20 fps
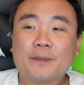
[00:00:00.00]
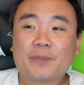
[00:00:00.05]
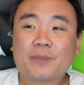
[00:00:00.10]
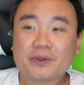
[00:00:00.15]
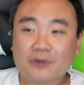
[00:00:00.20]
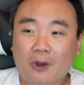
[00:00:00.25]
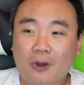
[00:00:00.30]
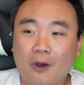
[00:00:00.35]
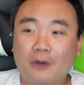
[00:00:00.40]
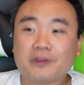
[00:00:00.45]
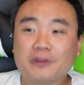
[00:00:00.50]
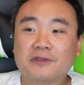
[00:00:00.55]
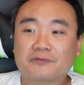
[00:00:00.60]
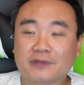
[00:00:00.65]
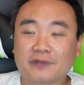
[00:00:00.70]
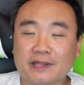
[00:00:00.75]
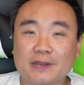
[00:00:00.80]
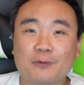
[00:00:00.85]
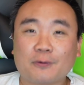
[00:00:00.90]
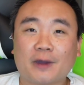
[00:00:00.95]
But all you
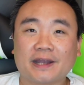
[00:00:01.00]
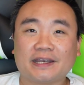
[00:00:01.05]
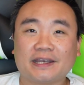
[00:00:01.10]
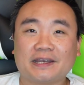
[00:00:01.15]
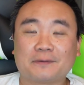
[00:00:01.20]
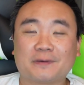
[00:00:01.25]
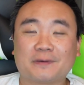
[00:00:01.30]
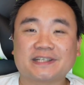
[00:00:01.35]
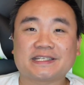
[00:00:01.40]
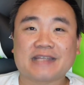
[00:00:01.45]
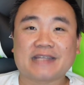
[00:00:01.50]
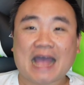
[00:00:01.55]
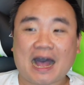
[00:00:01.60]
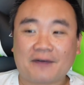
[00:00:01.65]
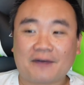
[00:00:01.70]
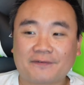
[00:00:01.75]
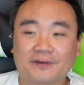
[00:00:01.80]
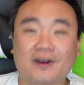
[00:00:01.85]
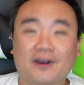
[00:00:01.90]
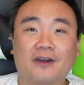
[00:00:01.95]
really wanted was an
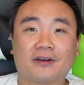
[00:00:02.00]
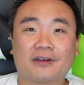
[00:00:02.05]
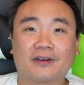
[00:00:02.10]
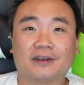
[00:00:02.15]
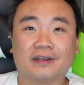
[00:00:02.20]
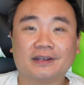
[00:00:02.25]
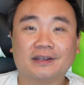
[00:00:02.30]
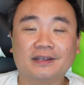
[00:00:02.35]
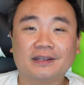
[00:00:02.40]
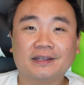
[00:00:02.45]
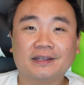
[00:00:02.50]
alpha card.